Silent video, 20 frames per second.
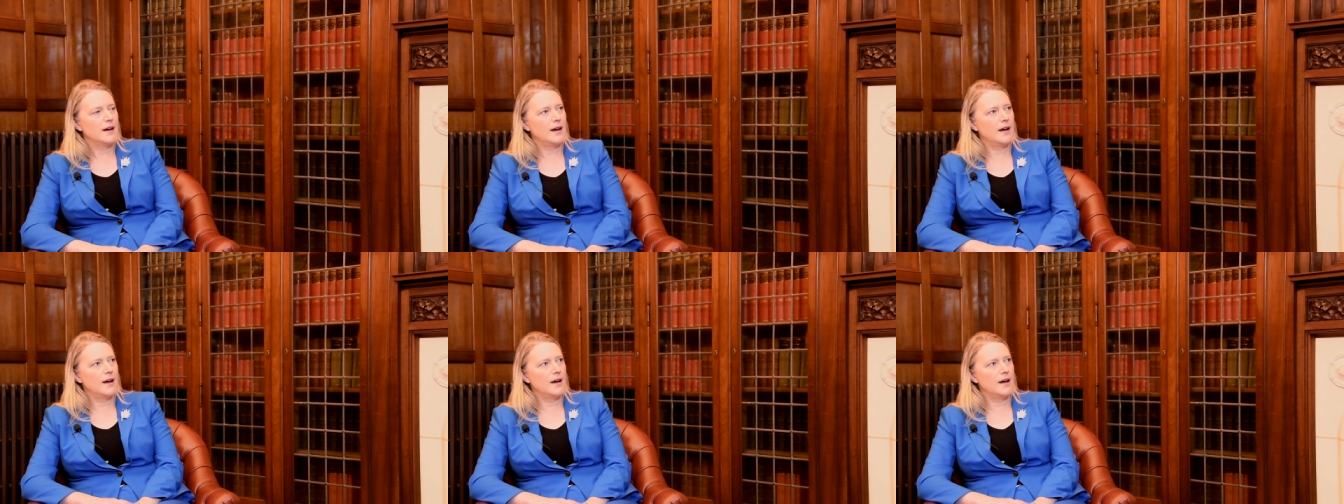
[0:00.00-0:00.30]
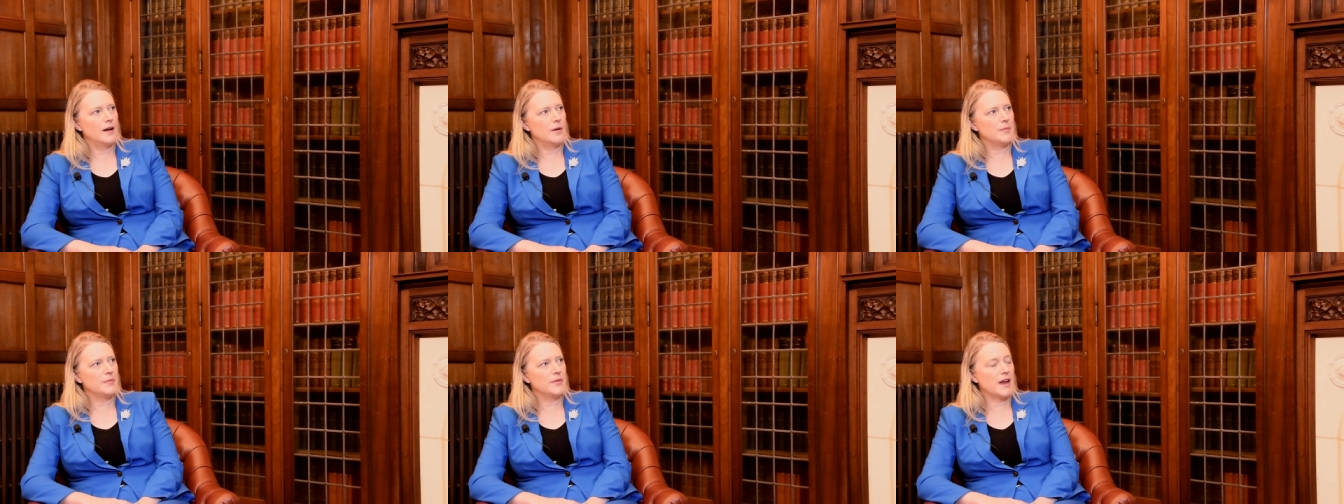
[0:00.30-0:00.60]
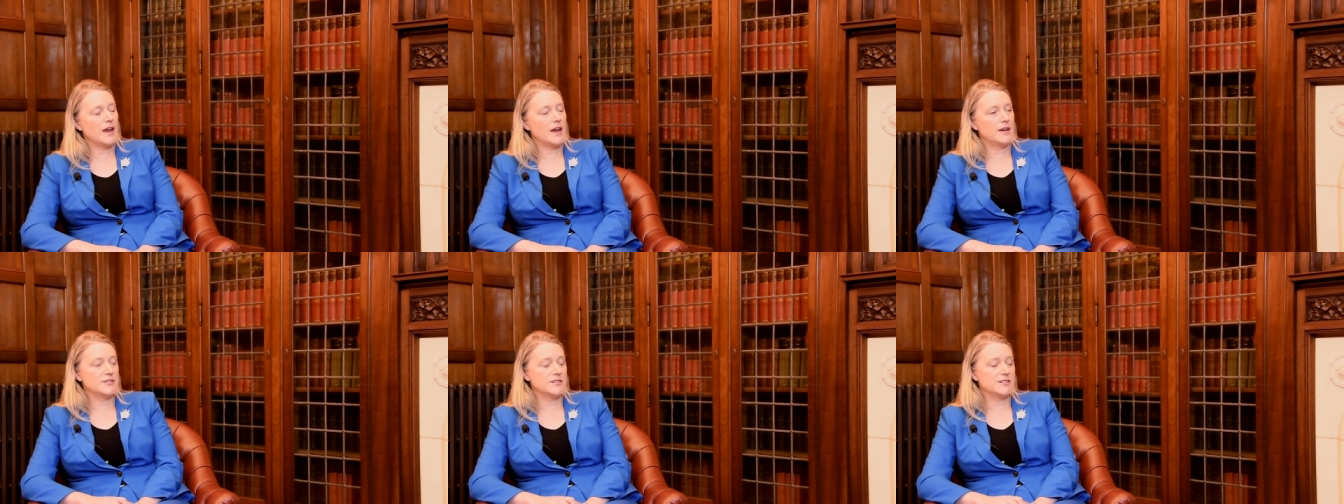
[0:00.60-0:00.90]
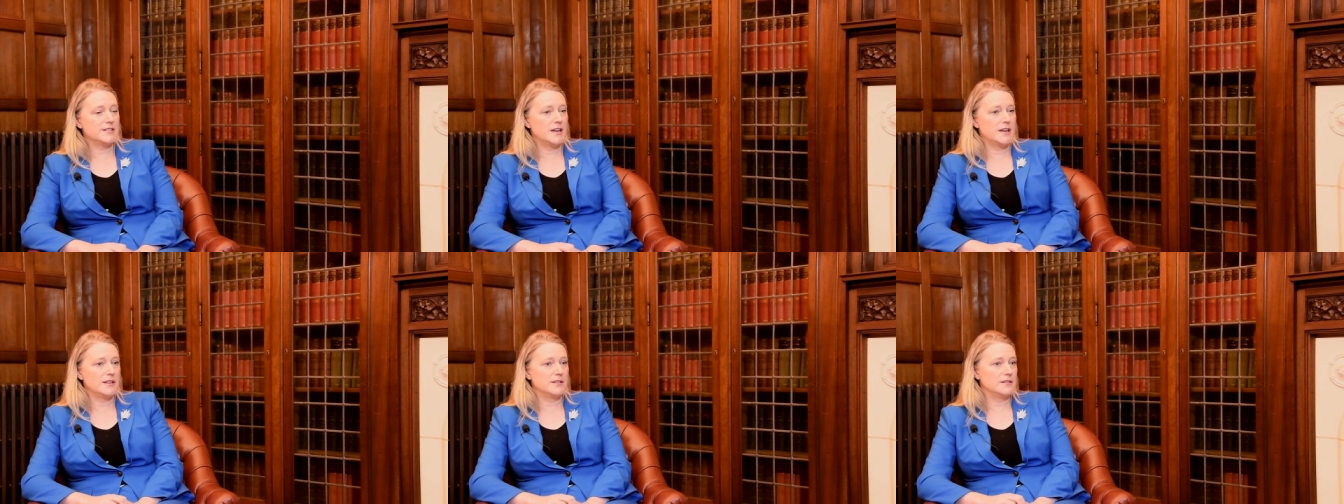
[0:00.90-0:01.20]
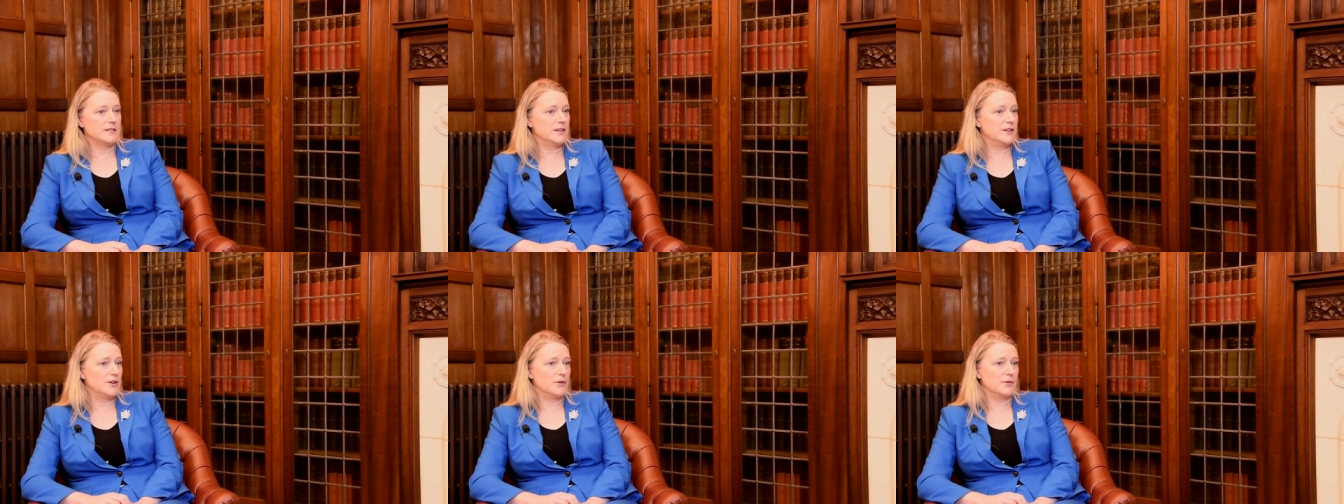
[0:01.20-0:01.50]
Um, I have to say,
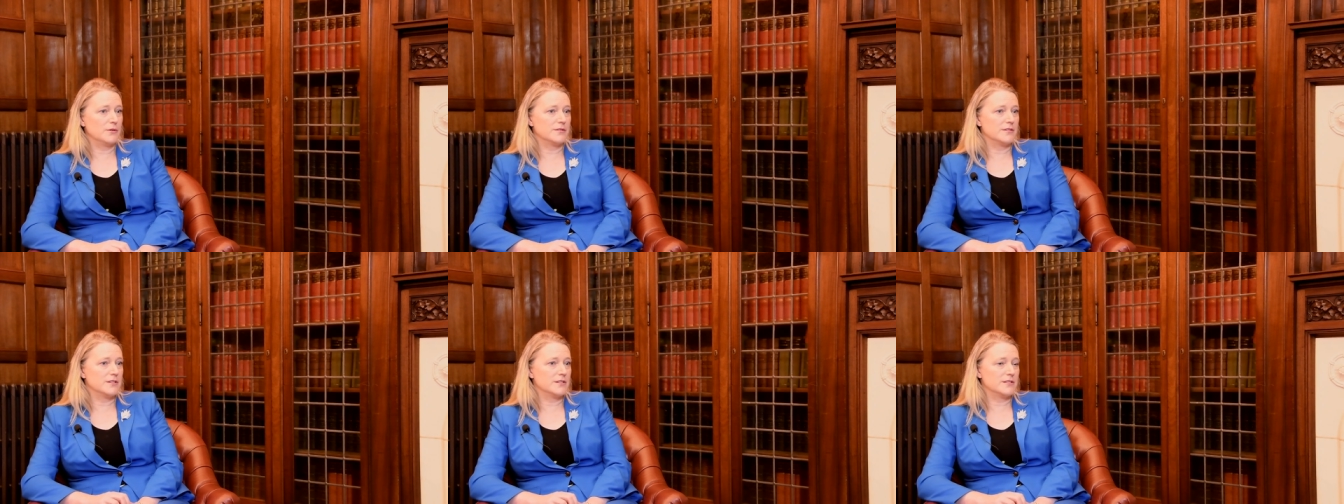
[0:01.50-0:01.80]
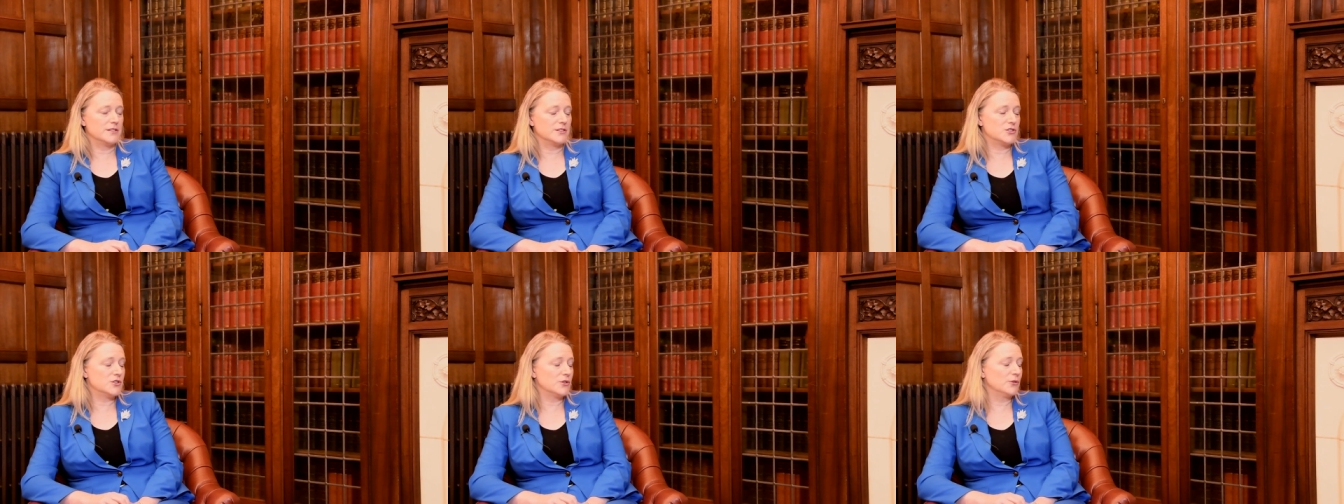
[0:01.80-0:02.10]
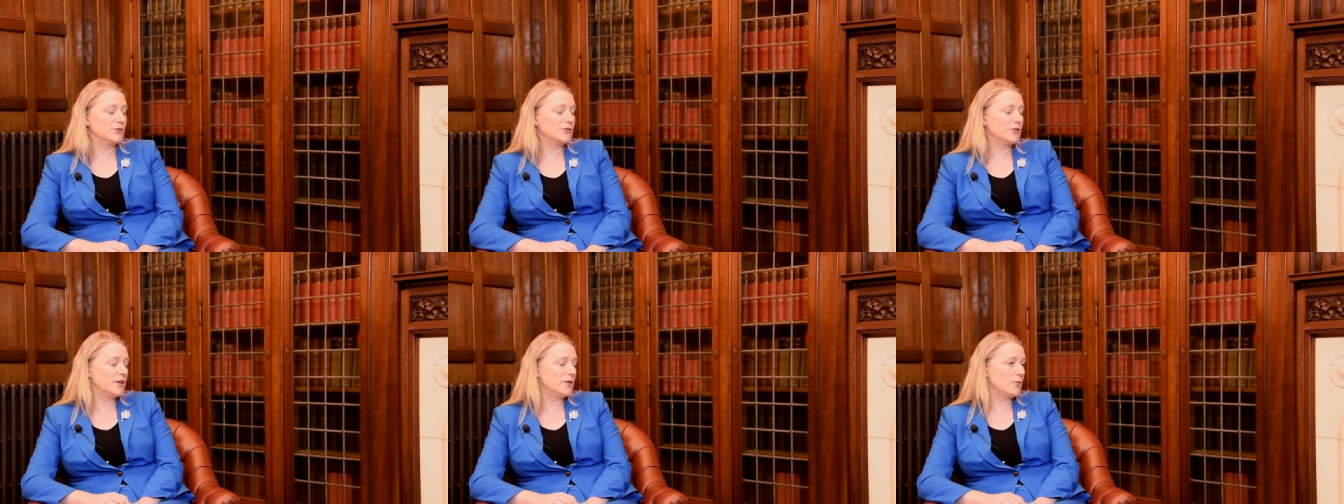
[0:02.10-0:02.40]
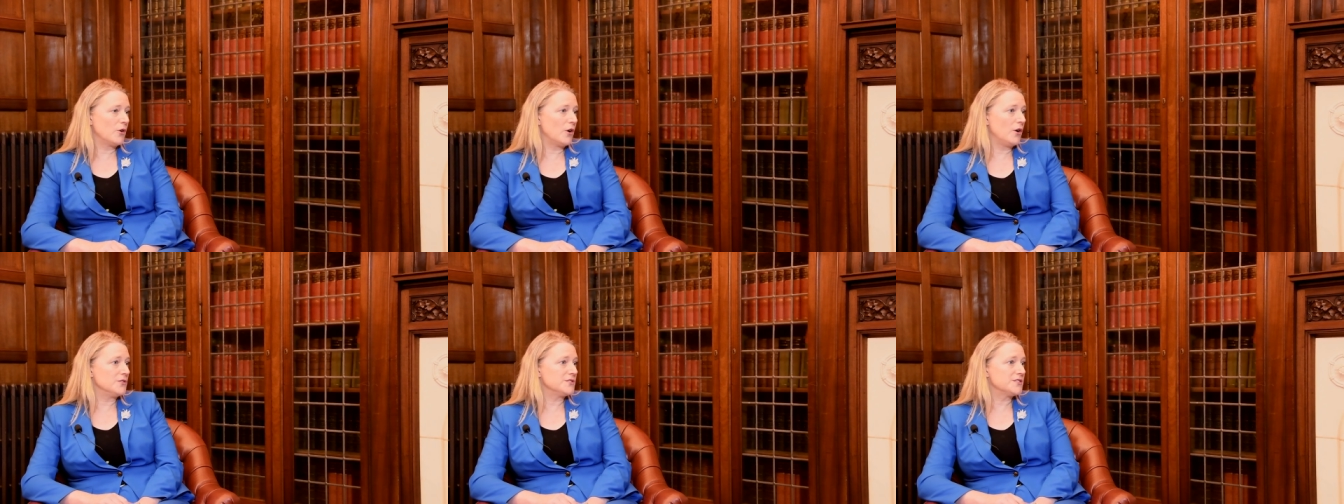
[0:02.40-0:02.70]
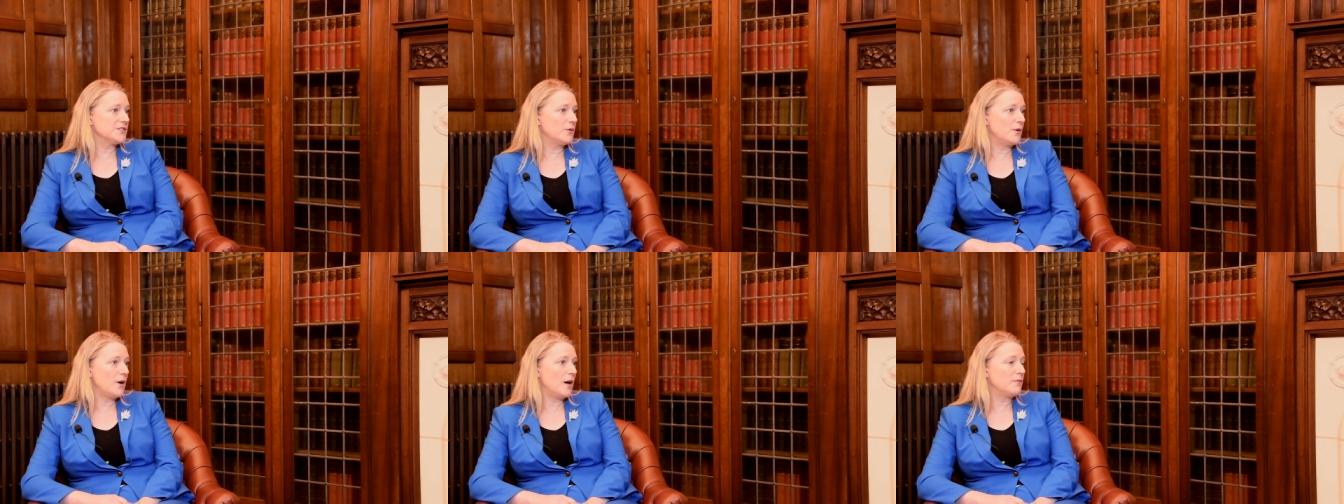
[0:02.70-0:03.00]
you know, the, the children were
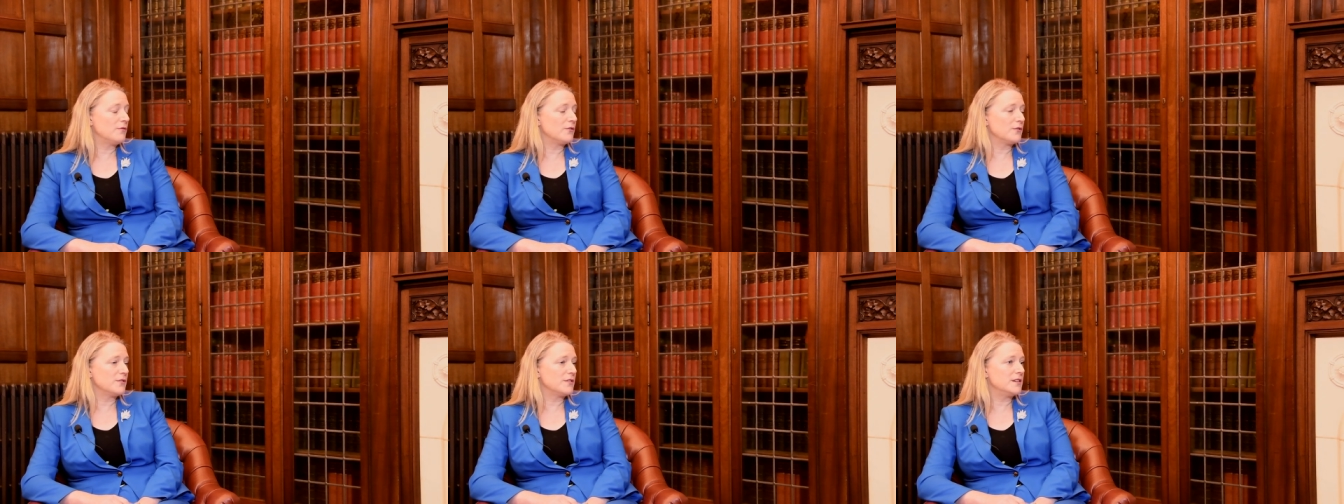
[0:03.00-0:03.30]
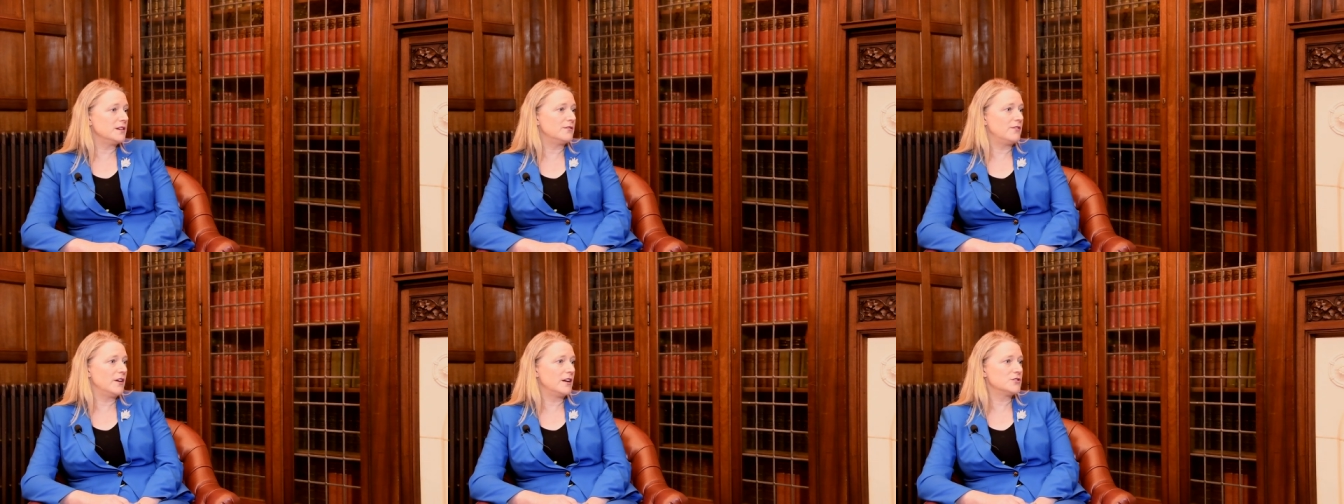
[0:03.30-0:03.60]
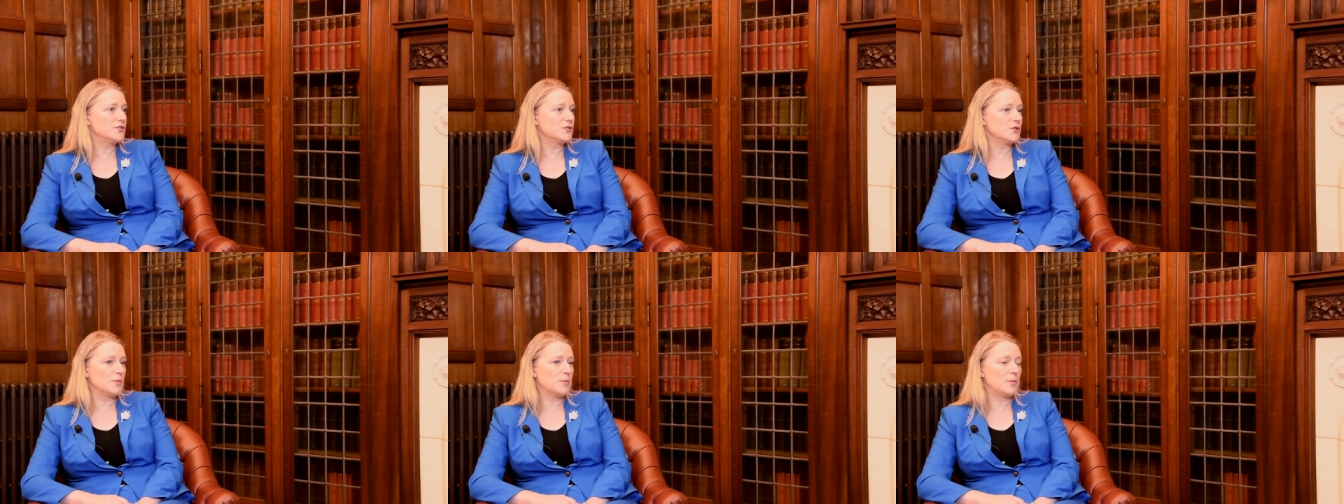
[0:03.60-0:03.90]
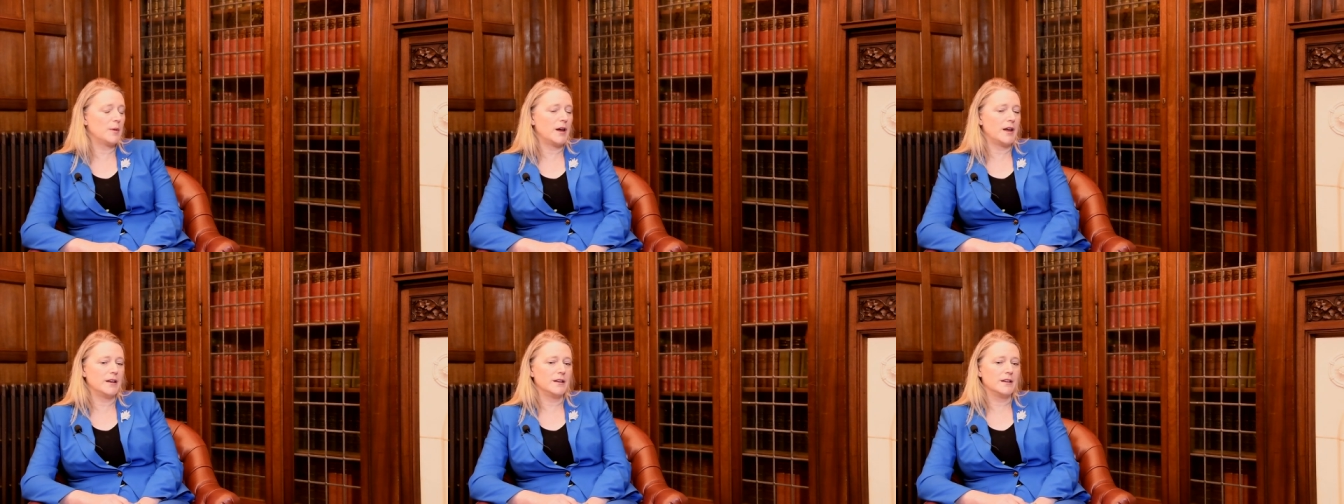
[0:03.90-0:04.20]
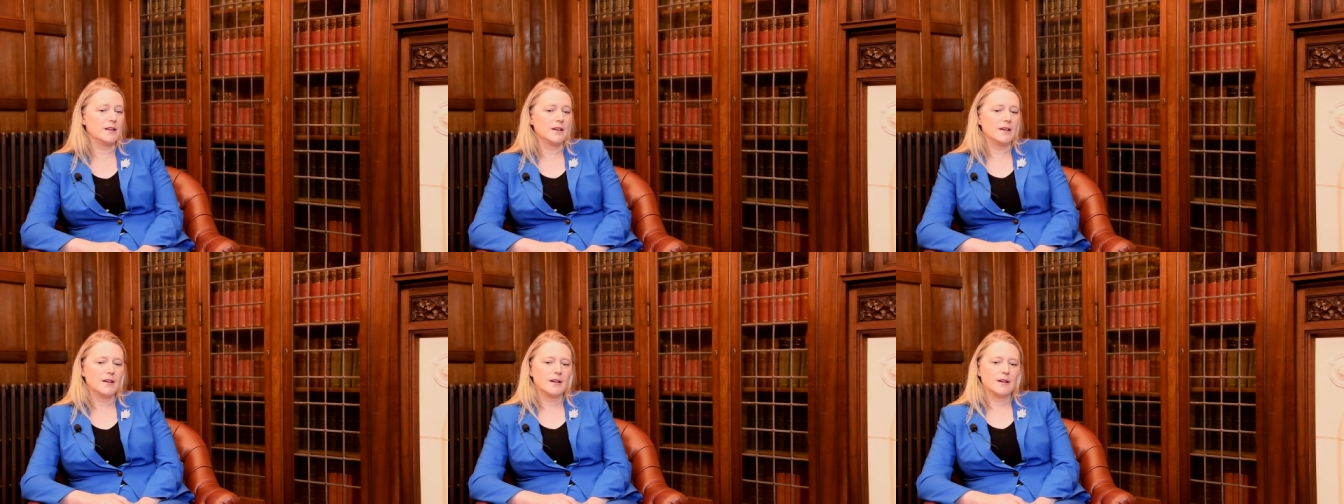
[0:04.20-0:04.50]
also up for the adventure, but,